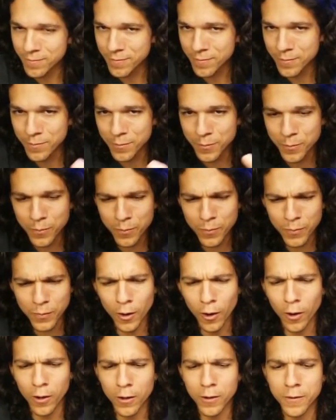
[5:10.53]
all of the
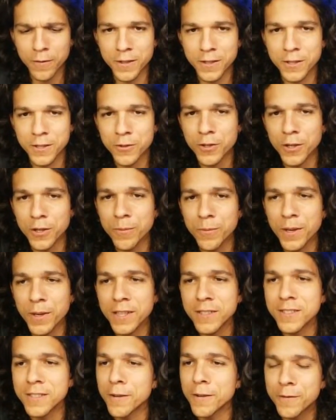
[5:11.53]
streaming stuff,
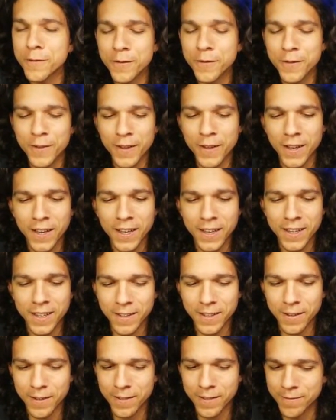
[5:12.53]
uh,
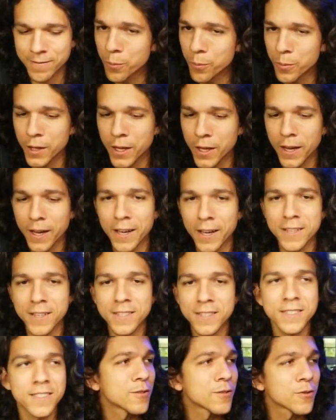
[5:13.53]
OBS, and switching
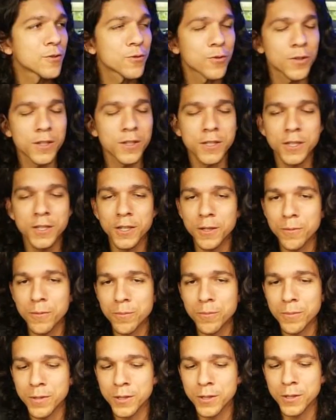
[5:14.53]
between the cameras
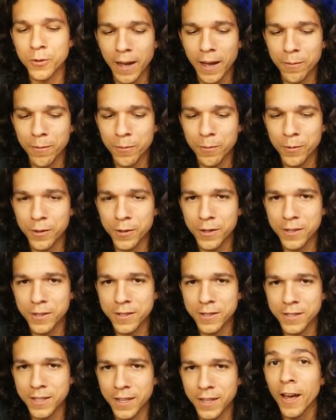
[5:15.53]
and helping me figure
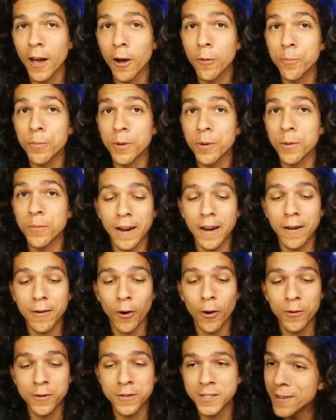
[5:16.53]
out all the technical
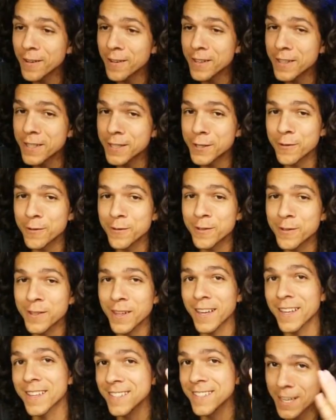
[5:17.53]
issues, like the
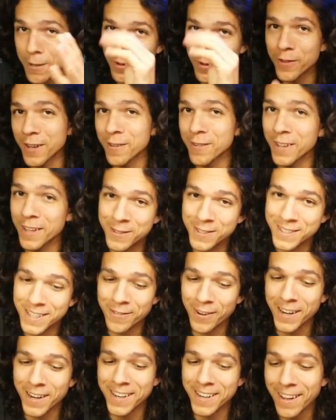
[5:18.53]
skipping video that you're seeing
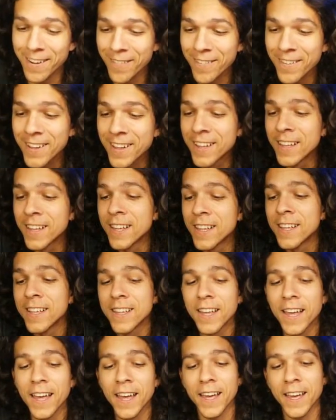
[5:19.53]
right now.
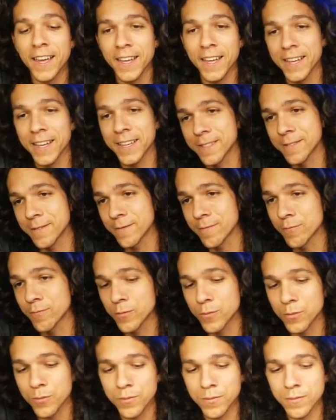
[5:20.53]

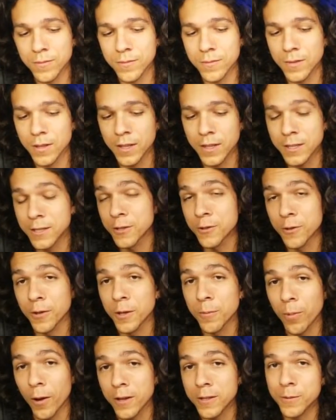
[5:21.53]
And this is only
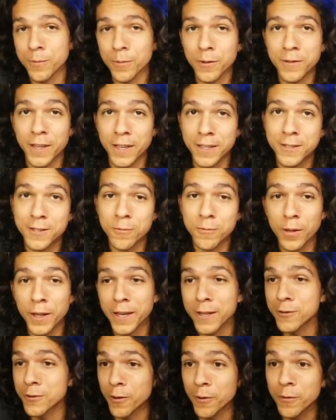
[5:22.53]
possible thanks to
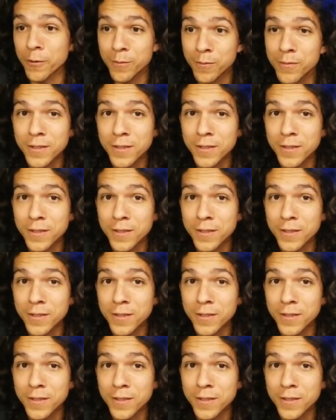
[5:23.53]
Blake. So